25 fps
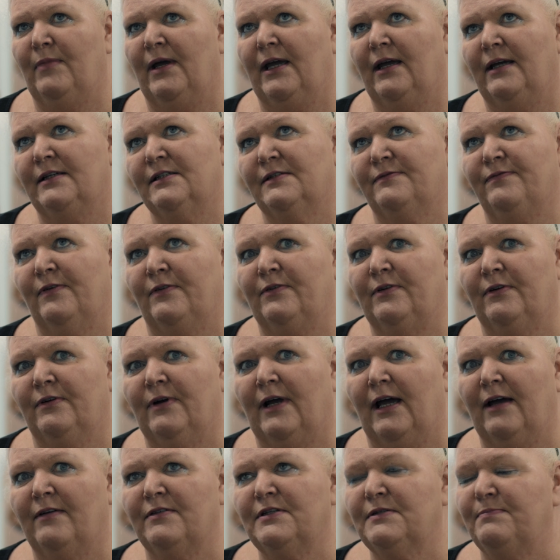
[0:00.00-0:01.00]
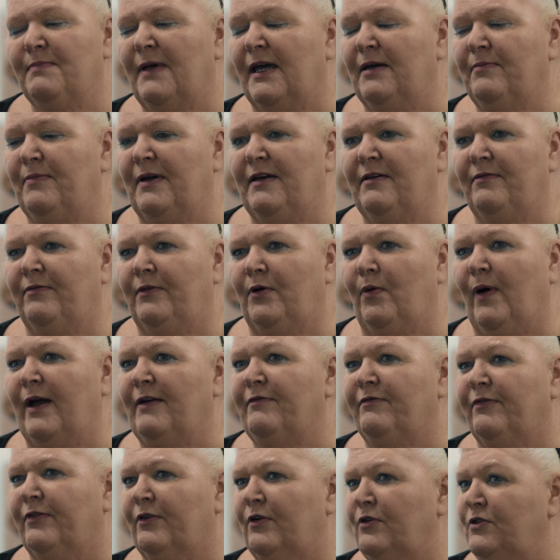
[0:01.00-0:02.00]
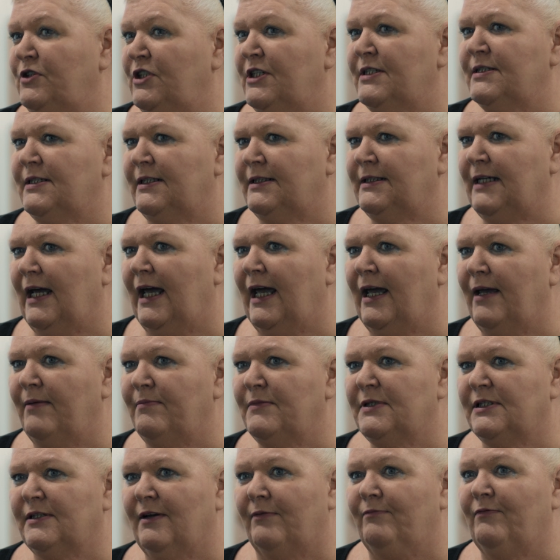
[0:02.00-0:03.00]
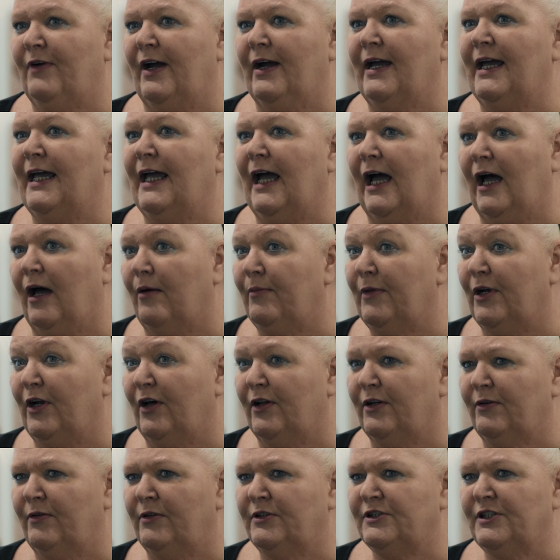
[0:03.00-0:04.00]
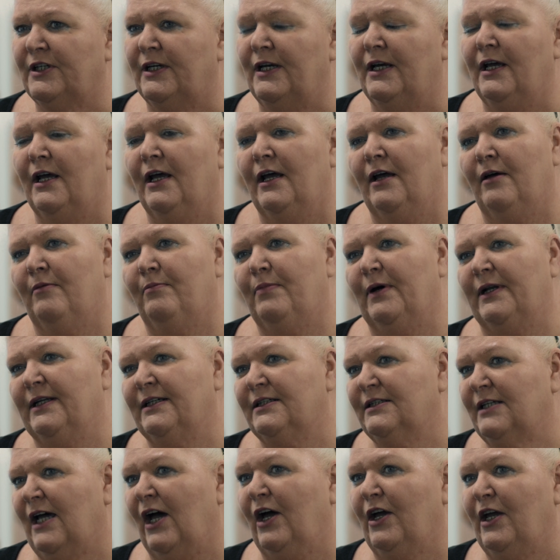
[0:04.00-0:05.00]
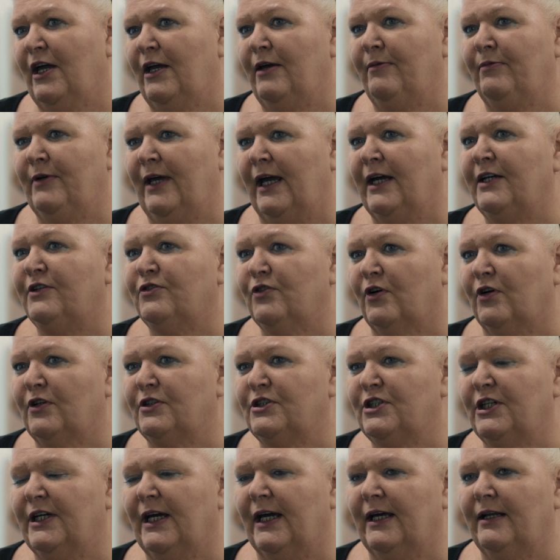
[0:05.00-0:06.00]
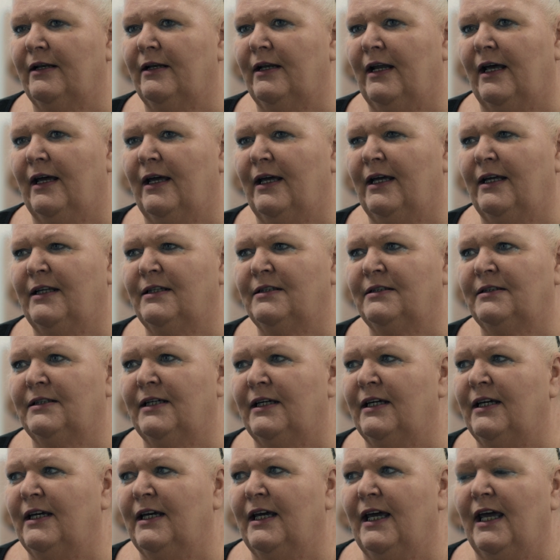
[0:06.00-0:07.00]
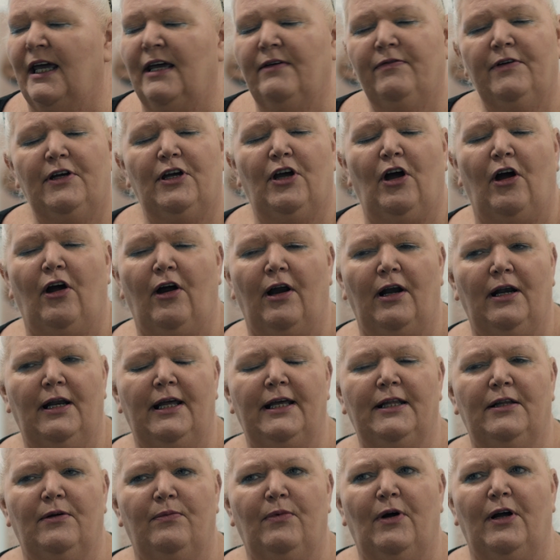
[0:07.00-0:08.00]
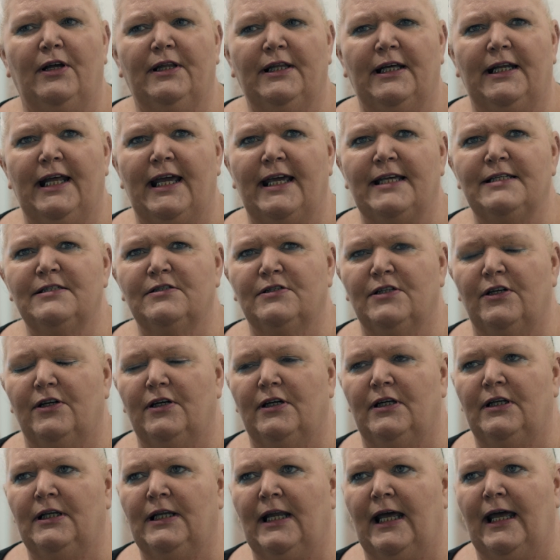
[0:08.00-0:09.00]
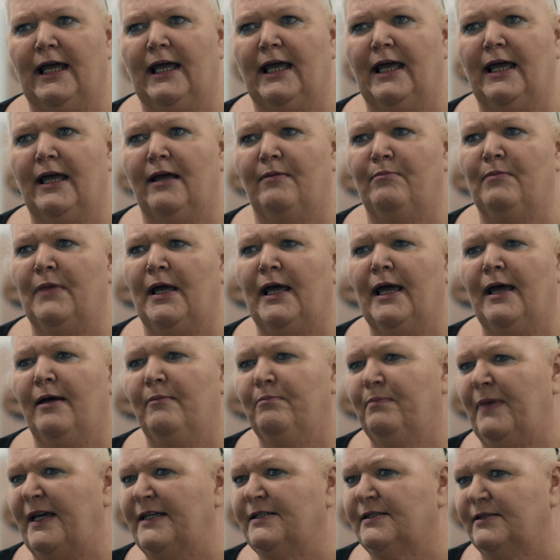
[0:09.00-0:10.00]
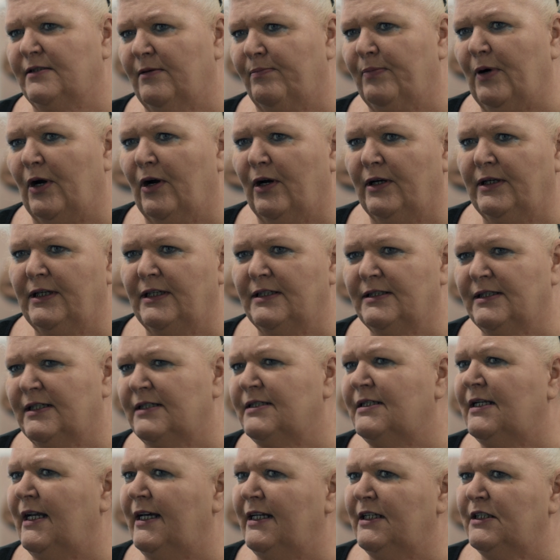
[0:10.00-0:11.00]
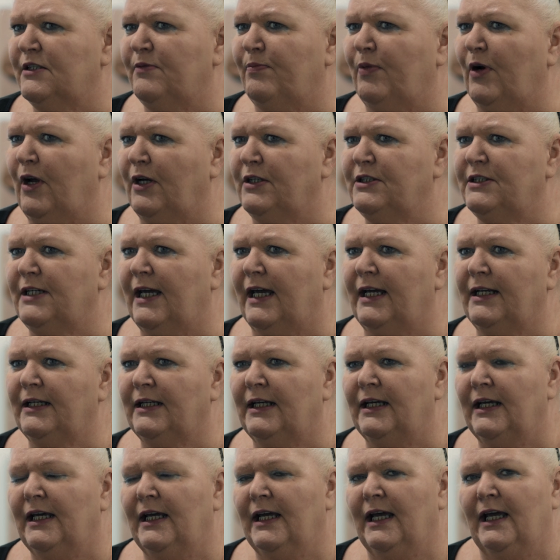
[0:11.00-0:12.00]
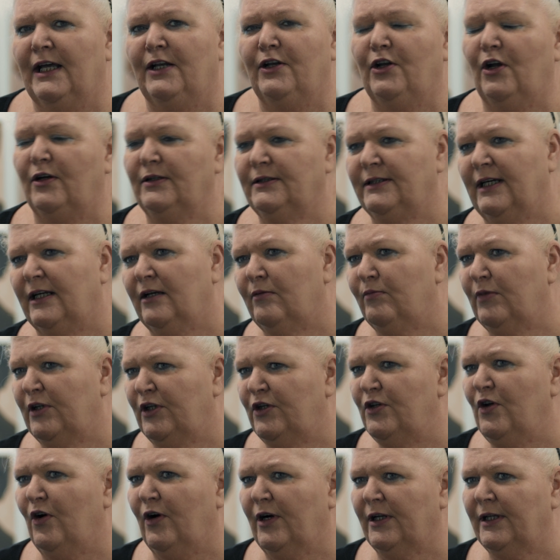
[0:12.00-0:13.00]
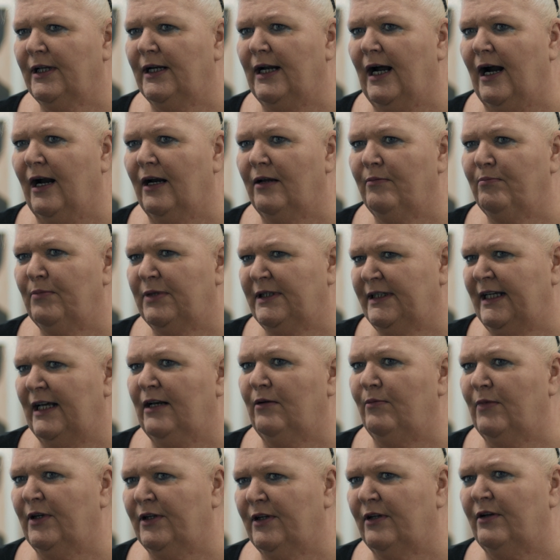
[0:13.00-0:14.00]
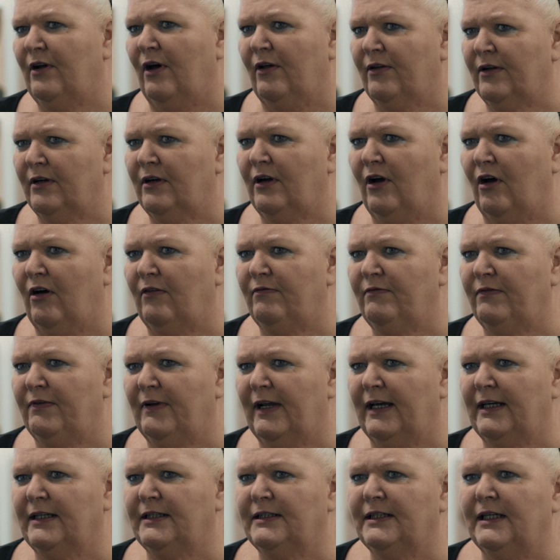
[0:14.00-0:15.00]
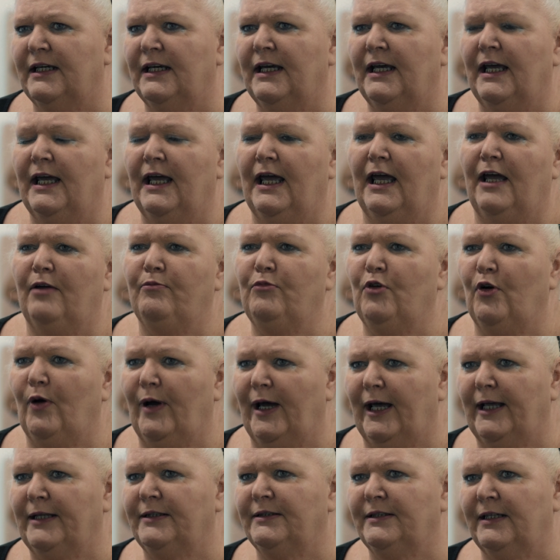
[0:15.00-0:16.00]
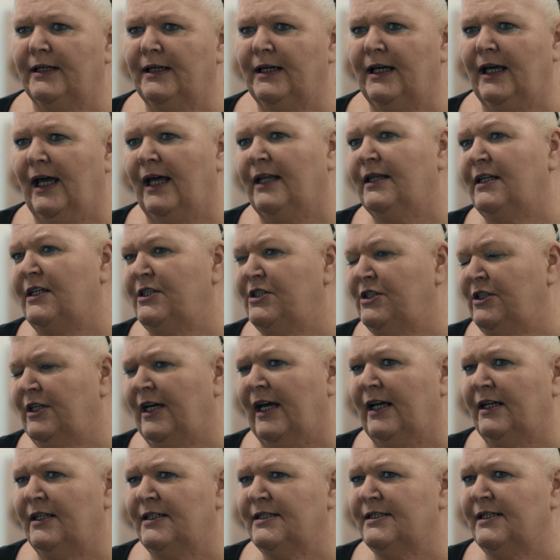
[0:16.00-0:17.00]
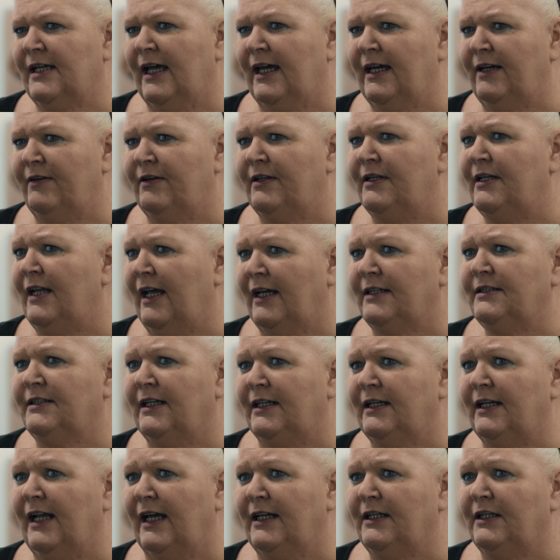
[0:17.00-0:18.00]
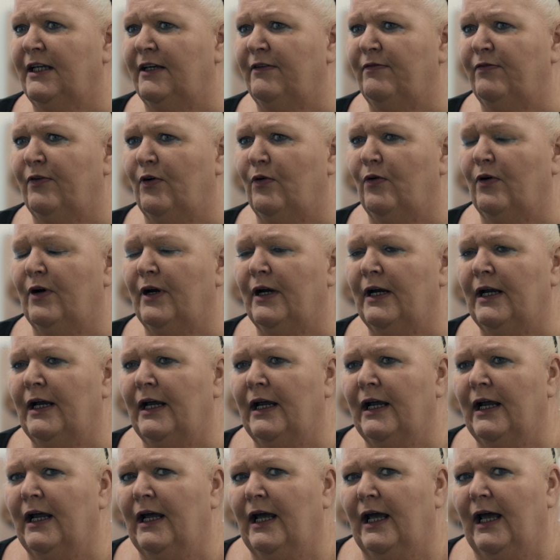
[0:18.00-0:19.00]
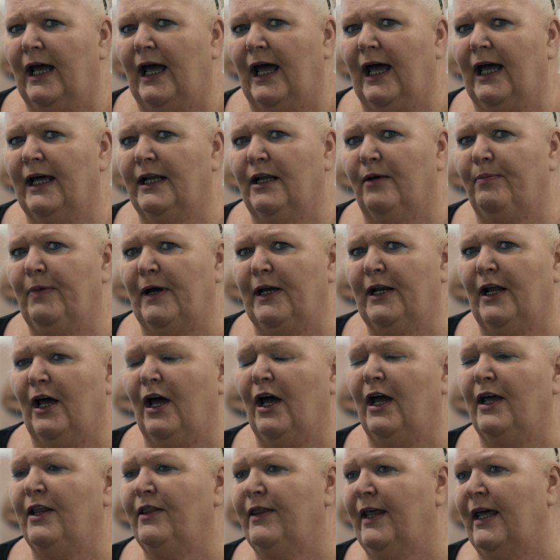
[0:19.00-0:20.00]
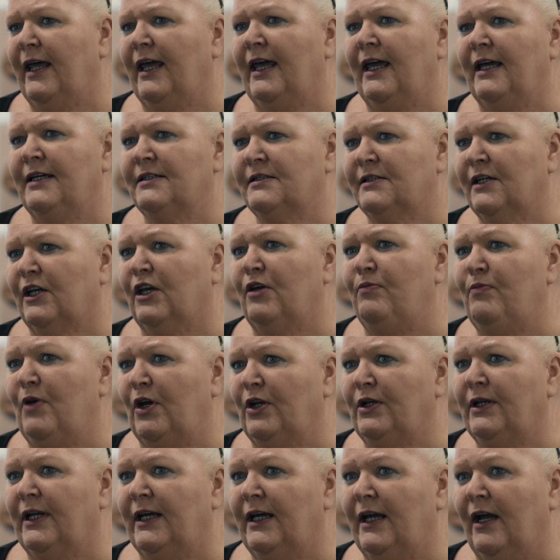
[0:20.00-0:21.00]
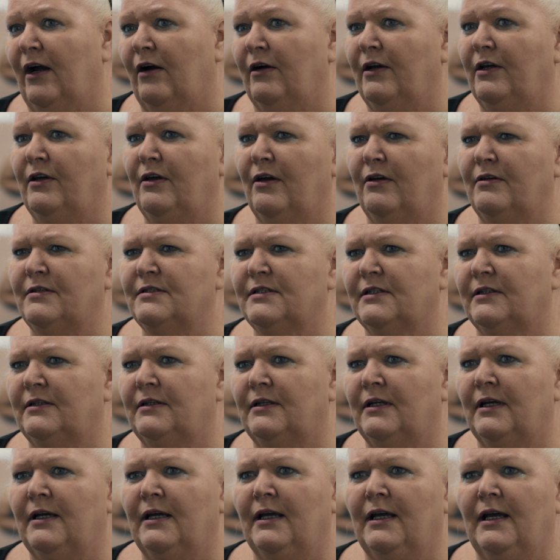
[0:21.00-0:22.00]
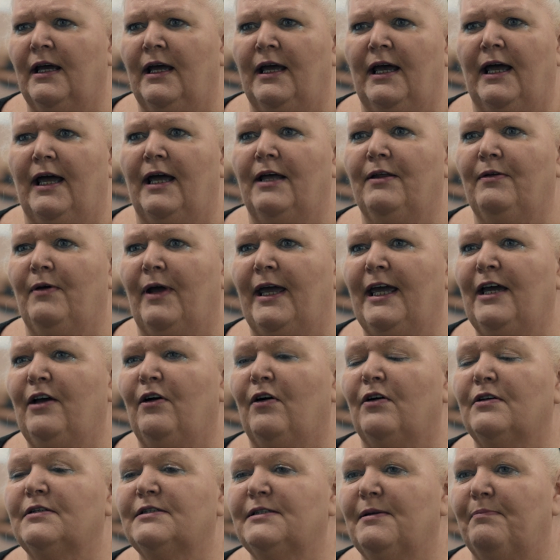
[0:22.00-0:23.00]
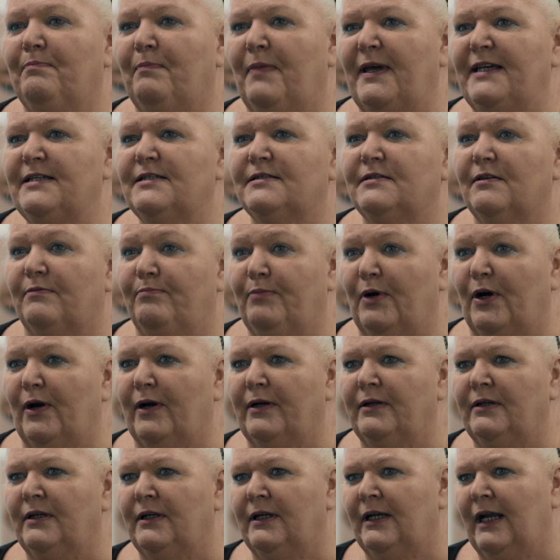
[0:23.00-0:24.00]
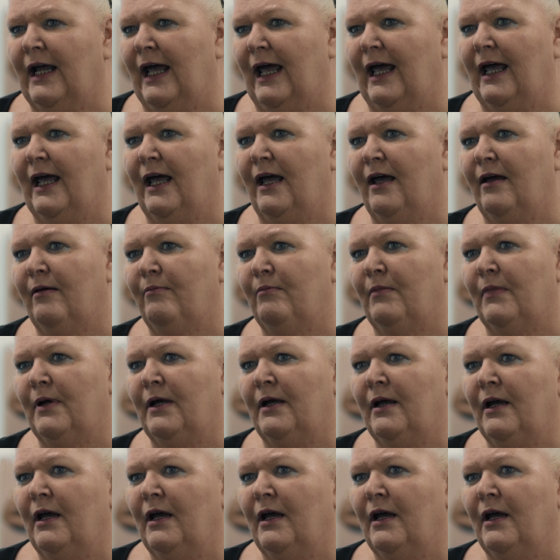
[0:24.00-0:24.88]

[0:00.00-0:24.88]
His photographs may be quite ferocious at times and very calm in others, but it's how he draws you in. And even currently, the work that he's doing, Beasts of Burden is his latest project, not dealing with Northern Ireland, but dealing with another conflict in Rwanda and the genocide in 1994, and about how they as a community are using, he calls it Beasts of Burden,